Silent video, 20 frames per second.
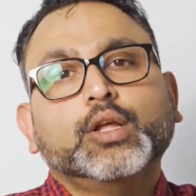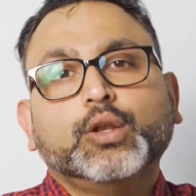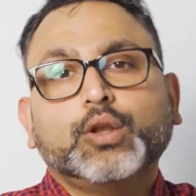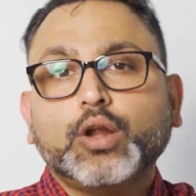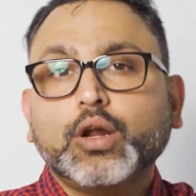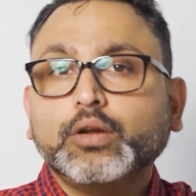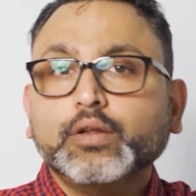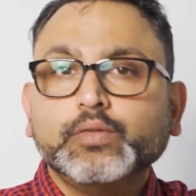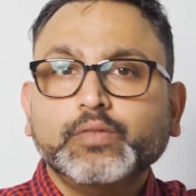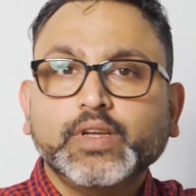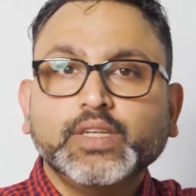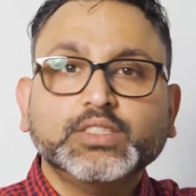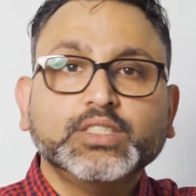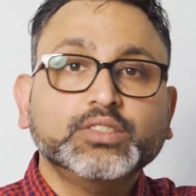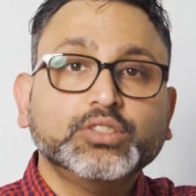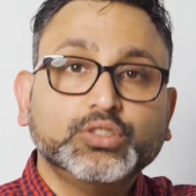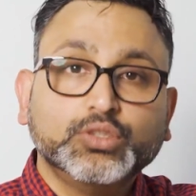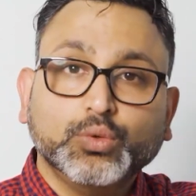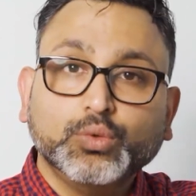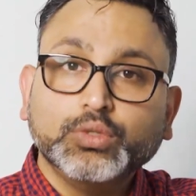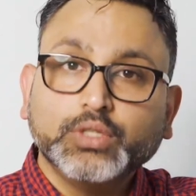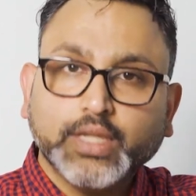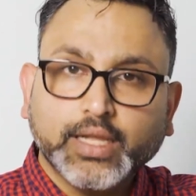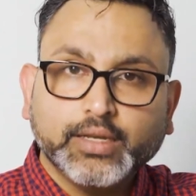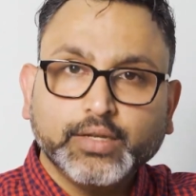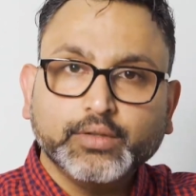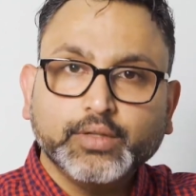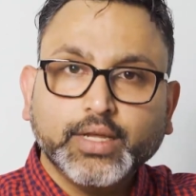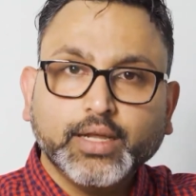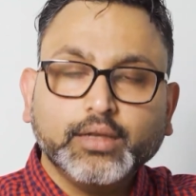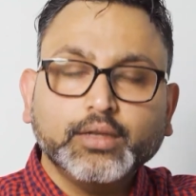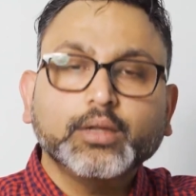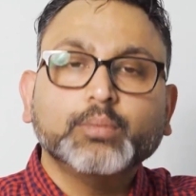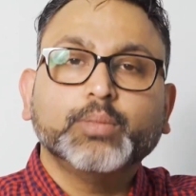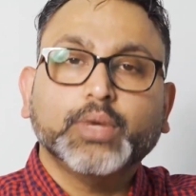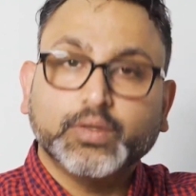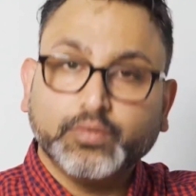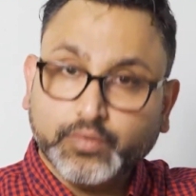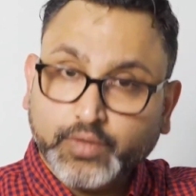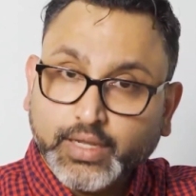A lot of agents don't tell you that,
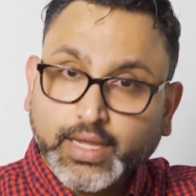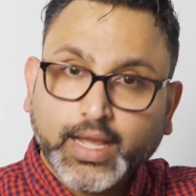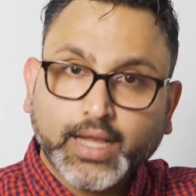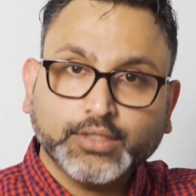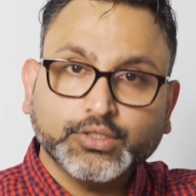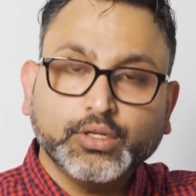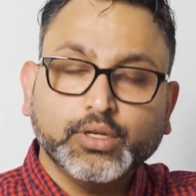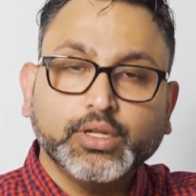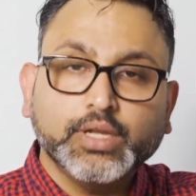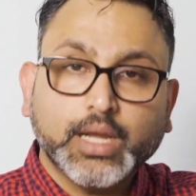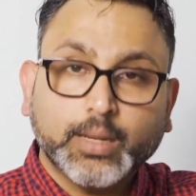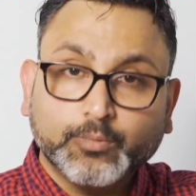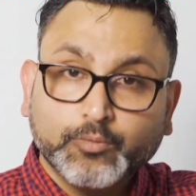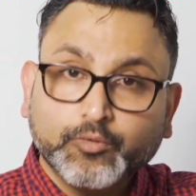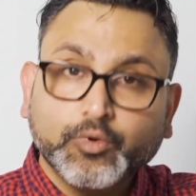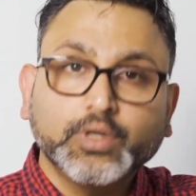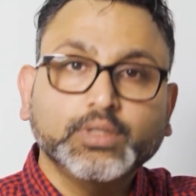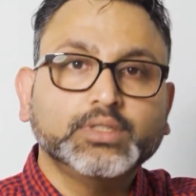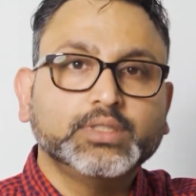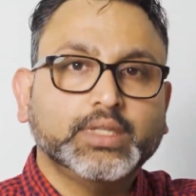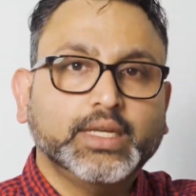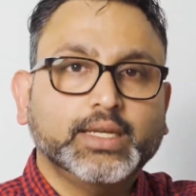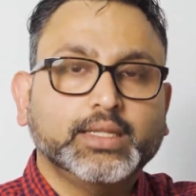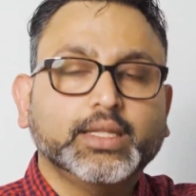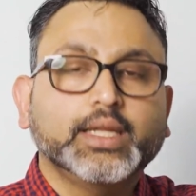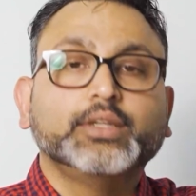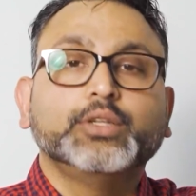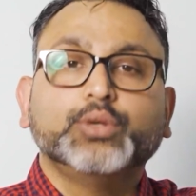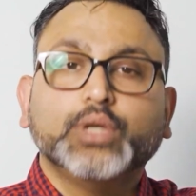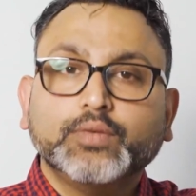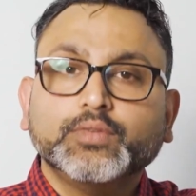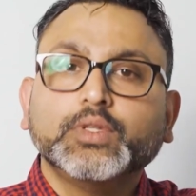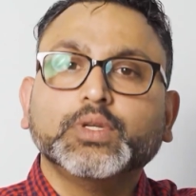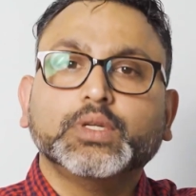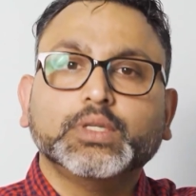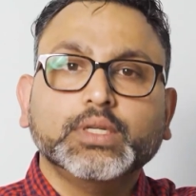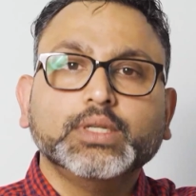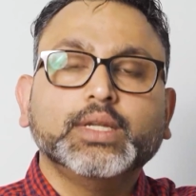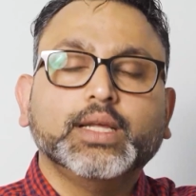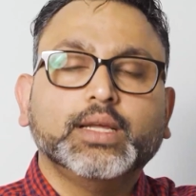but we actually upfront say that you have
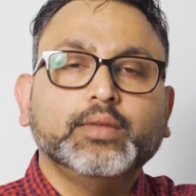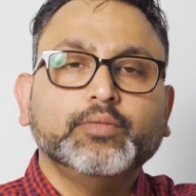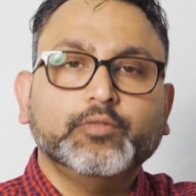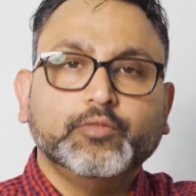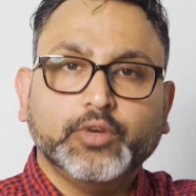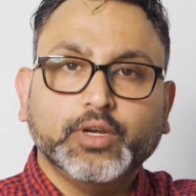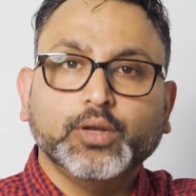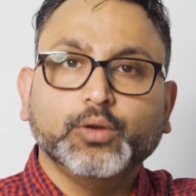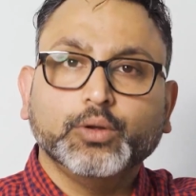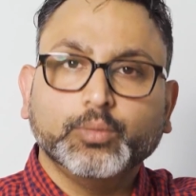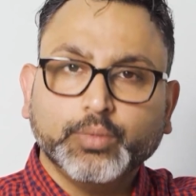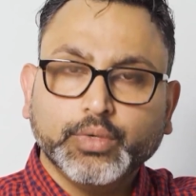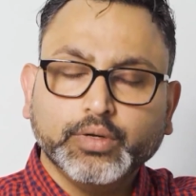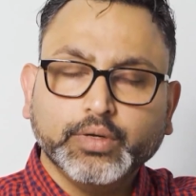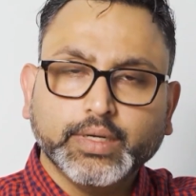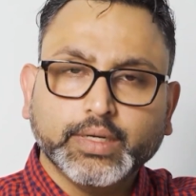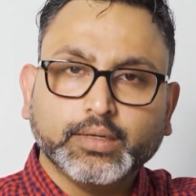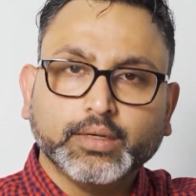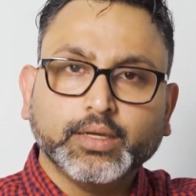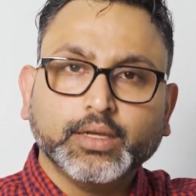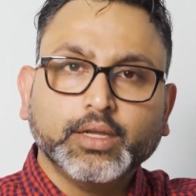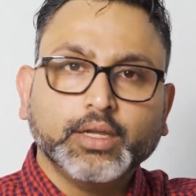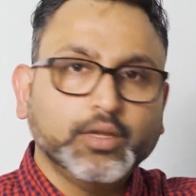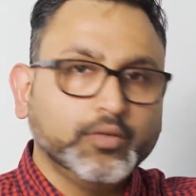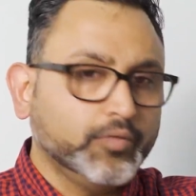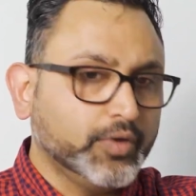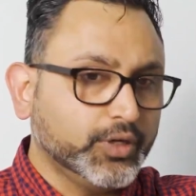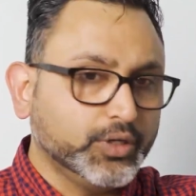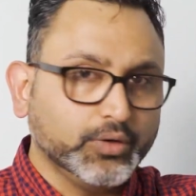30 day free look period where